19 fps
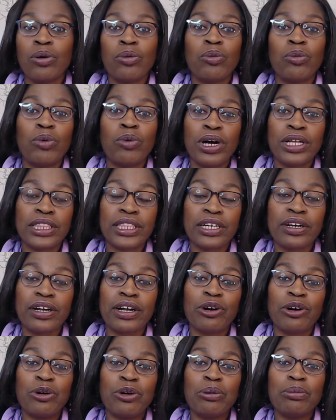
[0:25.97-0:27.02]
what their
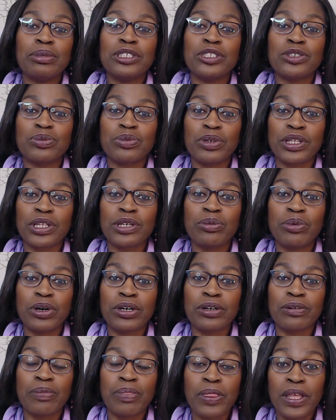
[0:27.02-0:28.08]
home is really
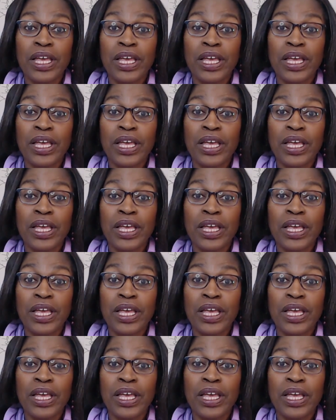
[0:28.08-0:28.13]
worth.